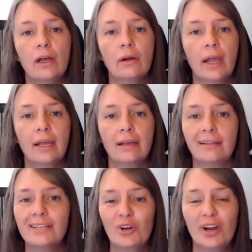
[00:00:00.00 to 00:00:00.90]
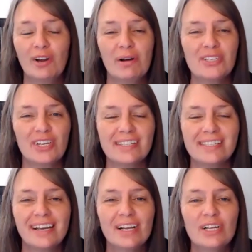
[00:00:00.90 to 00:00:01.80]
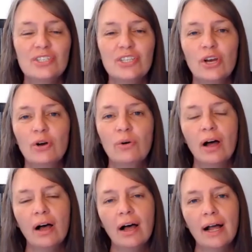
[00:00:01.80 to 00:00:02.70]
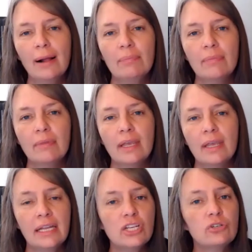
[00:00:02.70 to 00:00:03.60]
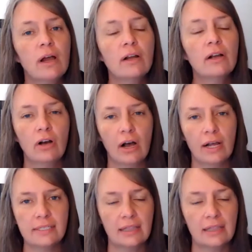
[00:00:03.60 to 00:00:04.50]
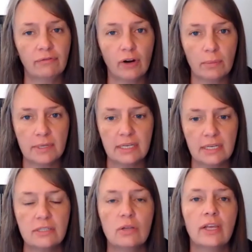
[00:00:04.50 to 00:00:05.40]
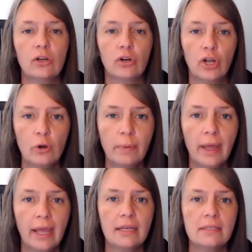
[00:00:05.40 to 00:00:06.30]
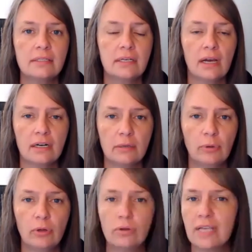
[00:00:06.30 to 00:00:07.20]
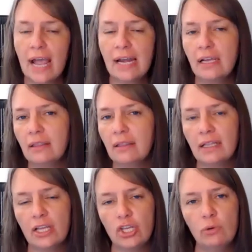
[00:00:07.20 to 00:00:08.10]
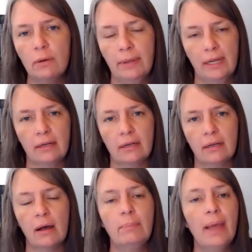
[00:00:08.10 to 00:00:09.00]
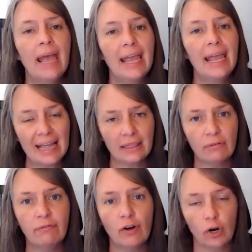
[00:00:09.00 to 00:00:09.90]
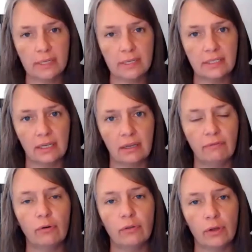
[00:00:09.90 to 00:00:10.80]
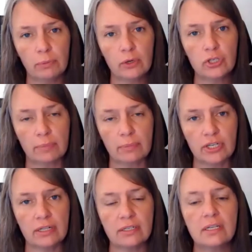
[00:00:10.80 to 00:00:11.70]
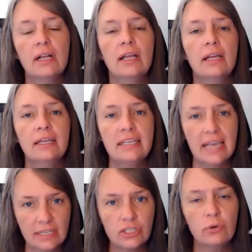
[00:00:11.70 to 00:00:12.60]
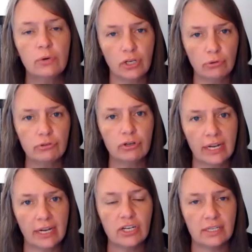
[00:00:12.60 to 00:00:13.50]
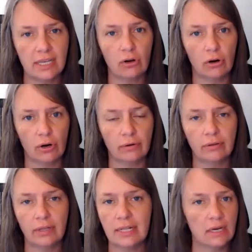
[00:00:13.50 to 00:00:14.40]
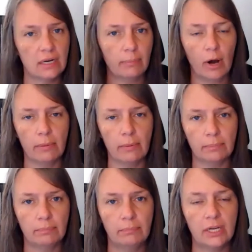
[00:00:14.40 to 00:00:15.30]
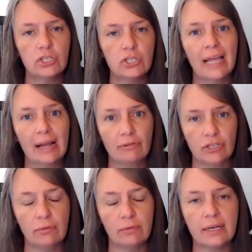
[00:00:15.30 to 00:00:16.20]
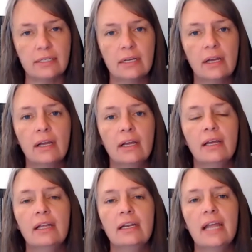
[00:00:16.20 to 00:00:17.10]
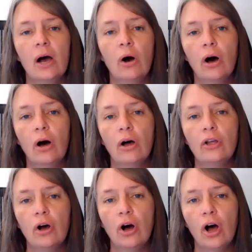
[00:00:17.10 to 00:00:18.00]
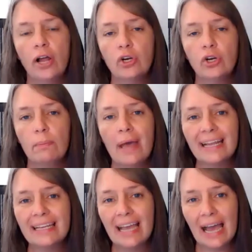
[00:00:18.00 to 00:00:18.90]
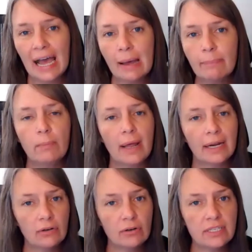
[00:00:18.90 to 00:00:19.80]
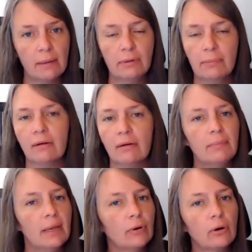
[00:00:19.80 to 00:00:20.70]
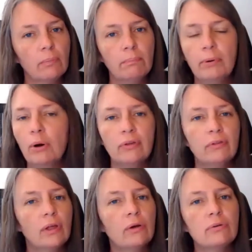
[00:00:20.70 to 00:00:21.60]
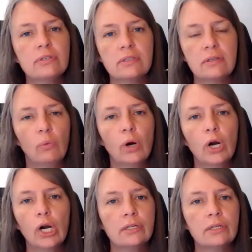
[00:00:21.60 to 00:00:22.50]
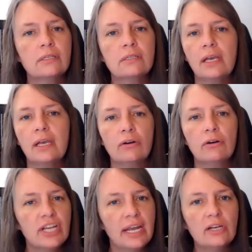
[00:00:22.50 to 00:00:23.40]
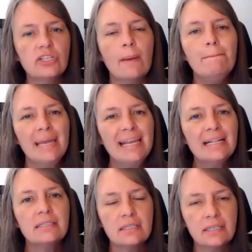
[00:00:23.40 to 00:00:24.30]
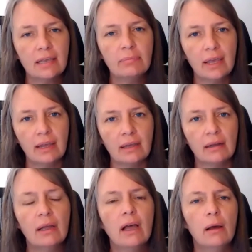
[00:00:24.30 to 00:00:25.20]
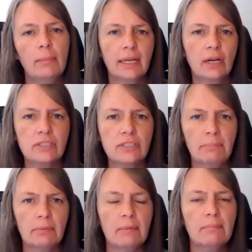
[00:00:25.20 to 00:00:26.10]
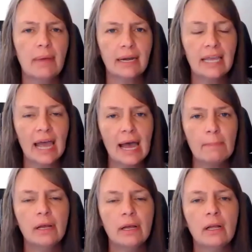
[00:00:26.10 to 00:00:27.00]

Okay, these are great questions. So any drug costs at the pharmacy, so like your co-pays, deductibles, anything that you would pay at the pharmacy for those prescriptions, yes, you can use your HSA card. That's not a problem because you're allowed to do that. Now, on your Medigap or Medicare Supplement, remember both of those words interchange means the same thing. A Medicare Supplement and Medigap,